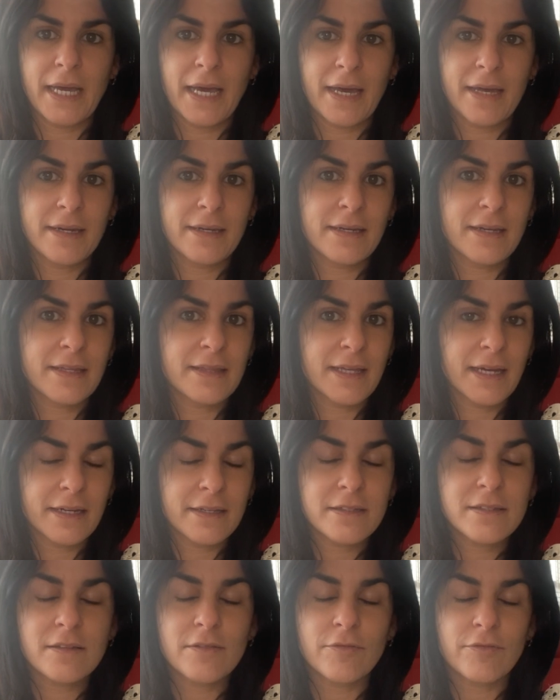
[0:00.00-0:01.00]
And that
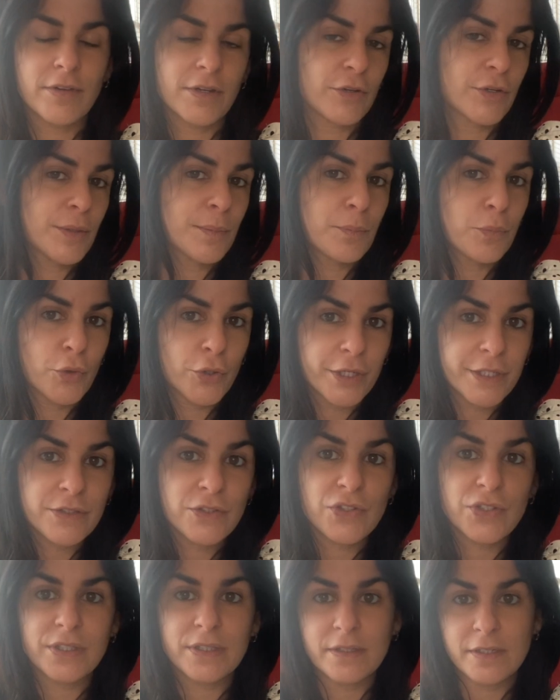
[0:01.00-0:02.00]
is very important
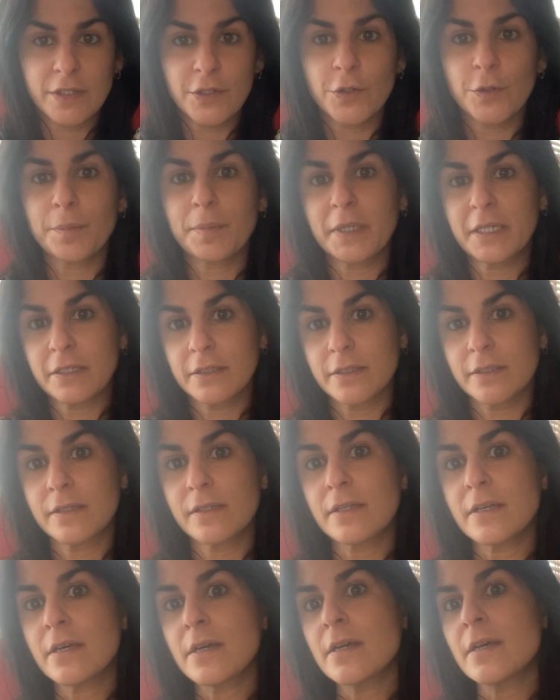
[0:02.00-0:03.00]
to consider because,